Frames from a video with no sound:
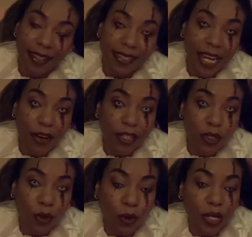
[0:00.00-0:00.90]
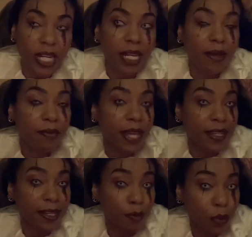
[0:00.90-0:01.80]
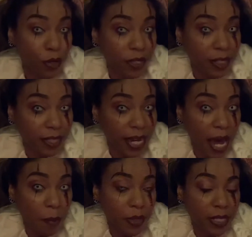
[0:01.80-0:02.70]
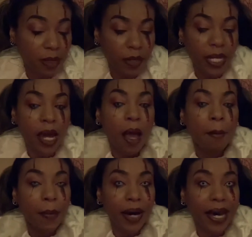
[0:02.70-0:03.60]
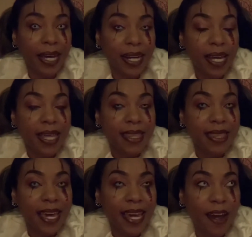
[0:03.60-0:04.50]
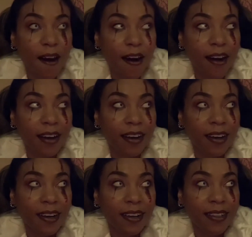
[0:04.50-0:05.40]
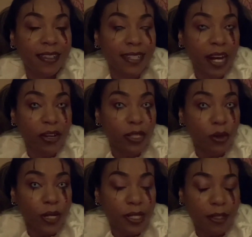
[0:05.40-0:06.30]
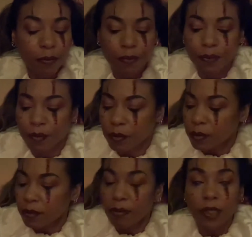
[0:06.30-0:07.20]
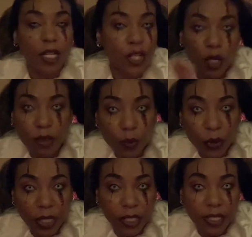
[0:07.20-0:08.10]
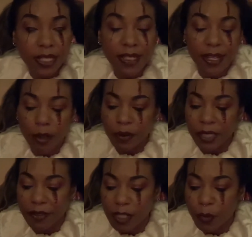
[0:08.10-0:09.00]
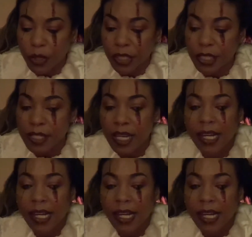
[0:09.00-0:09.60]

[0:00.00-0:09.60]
a scary story that has personally happened to me, but they are scary stories. No spoilers, because I don't believe in spoilers.